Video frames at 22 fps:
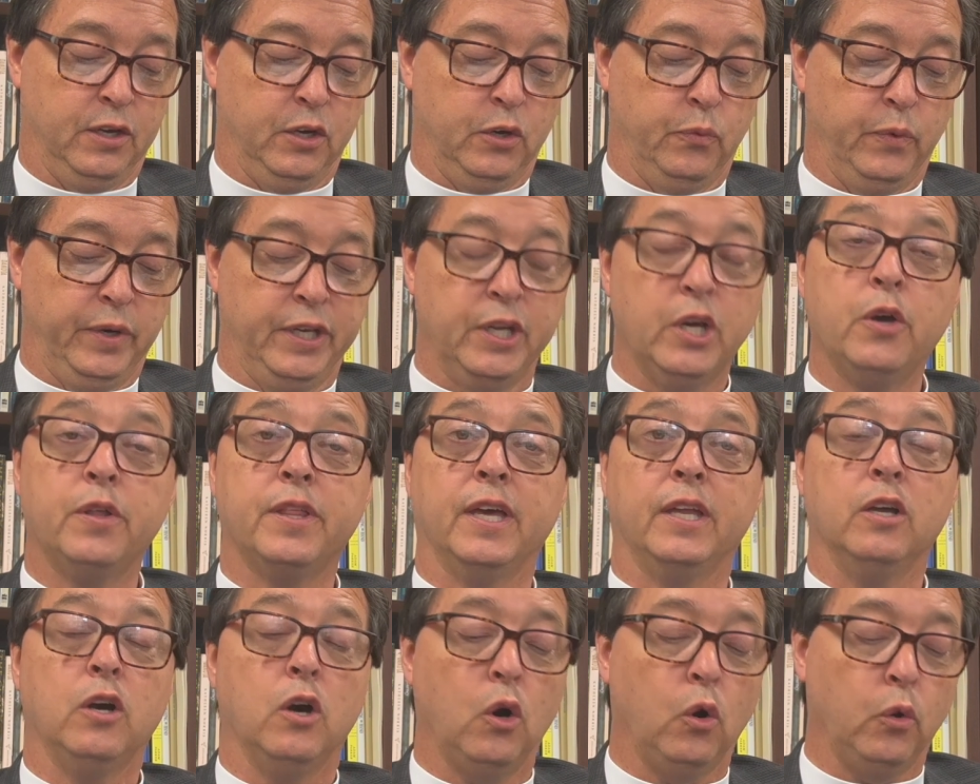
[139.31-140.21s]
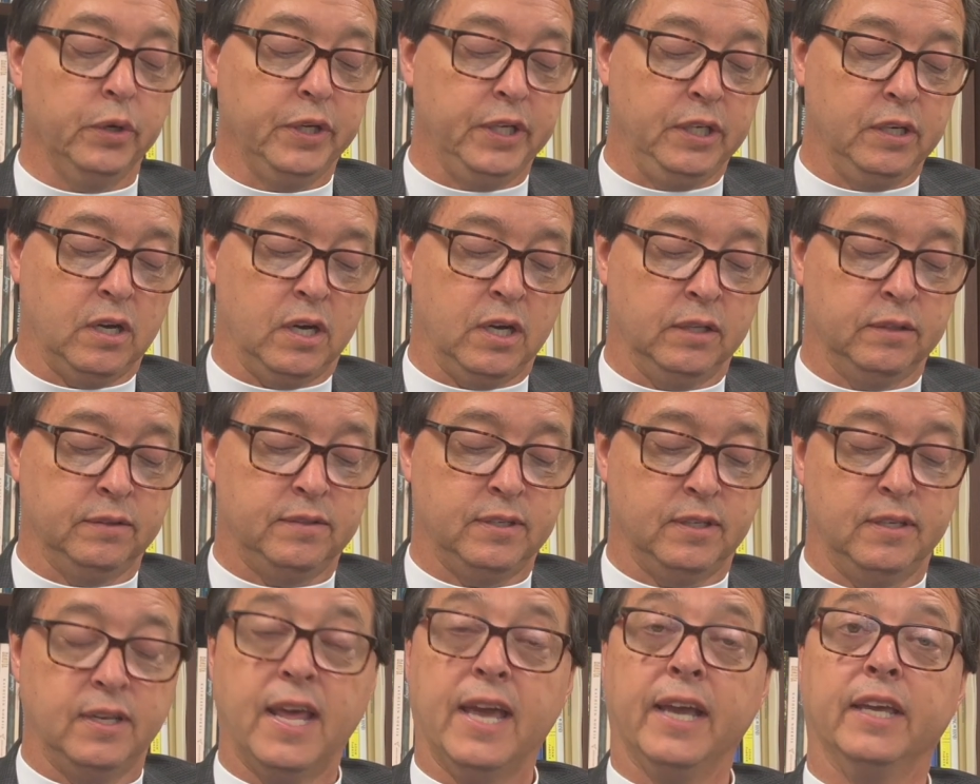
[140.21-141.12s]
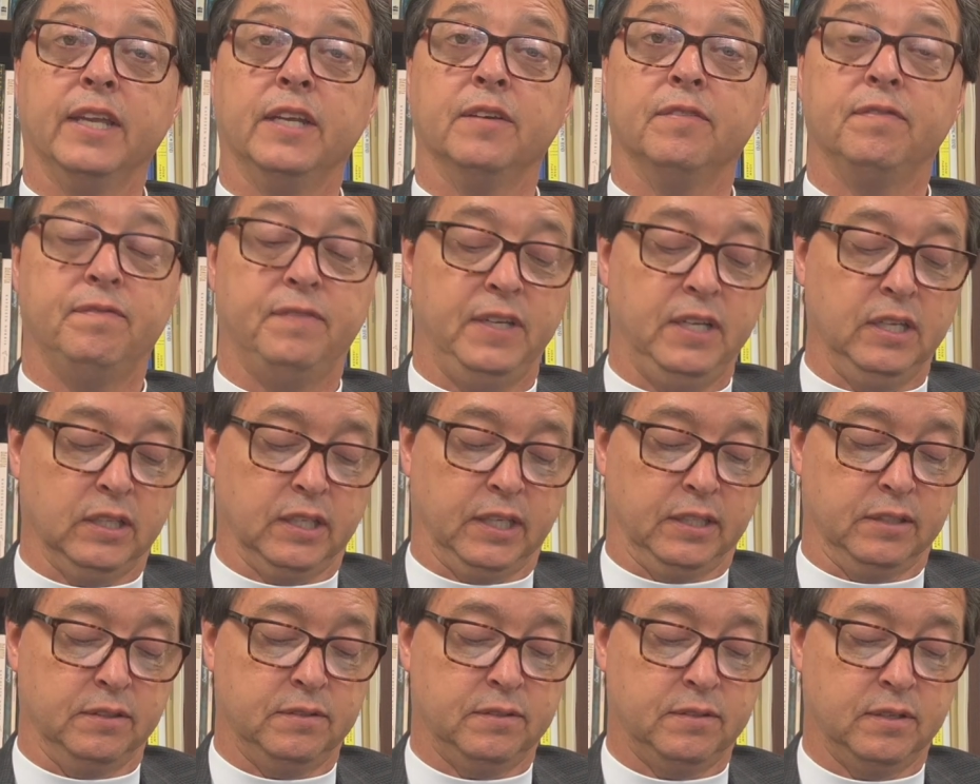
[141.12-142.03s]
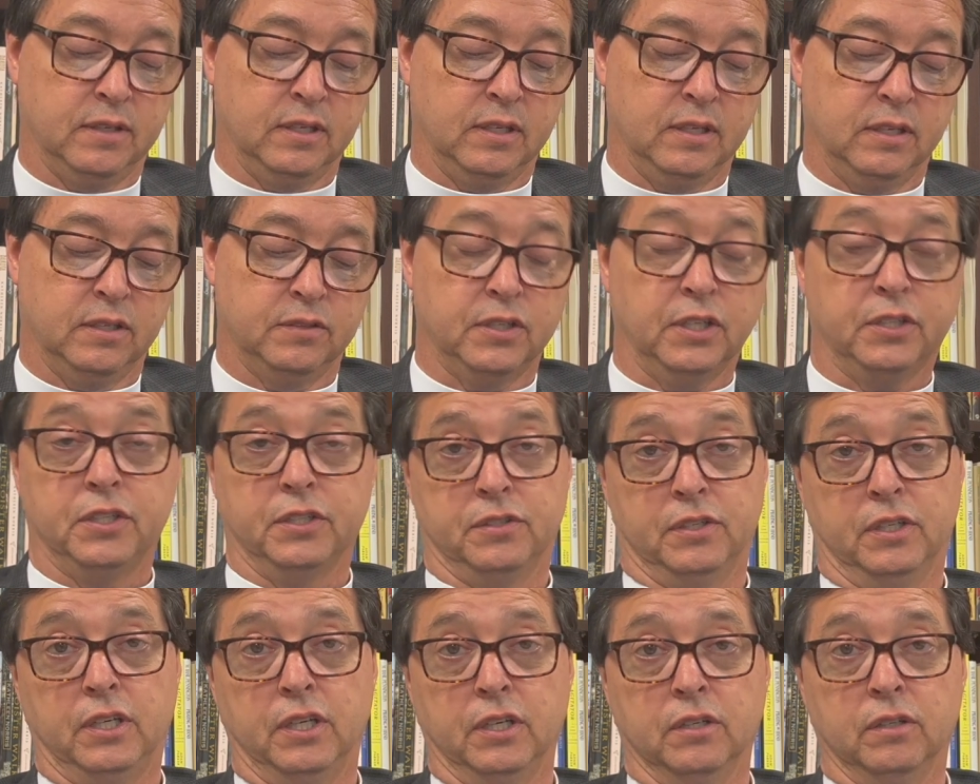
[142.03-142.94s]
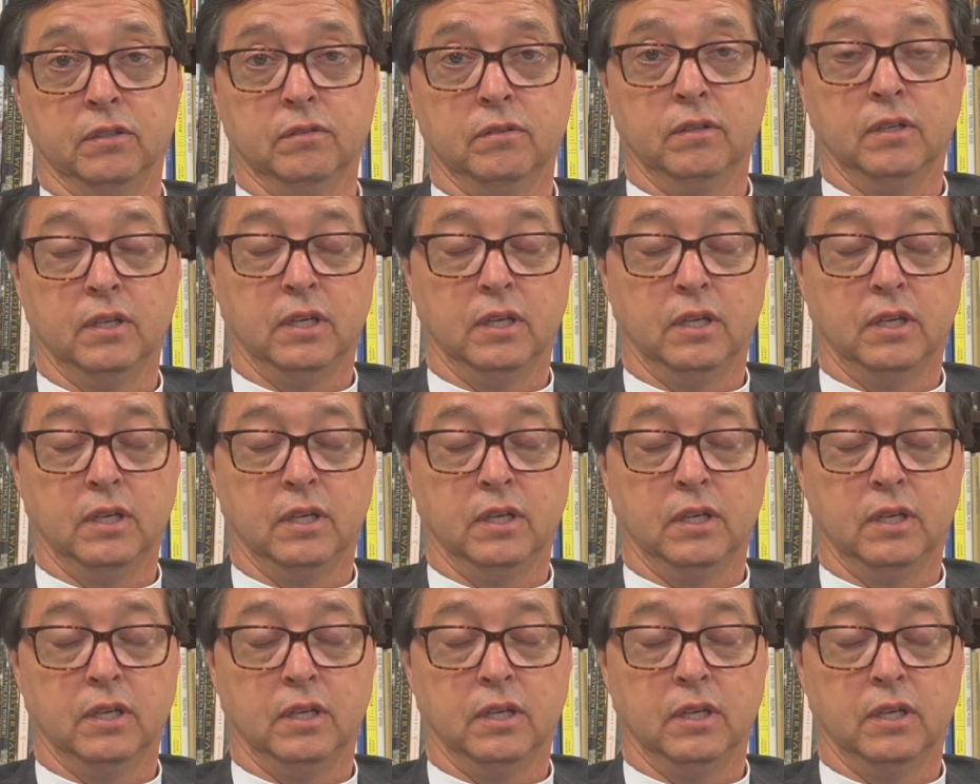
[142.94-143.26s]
We know that holding on to negative feelings, such as guilt,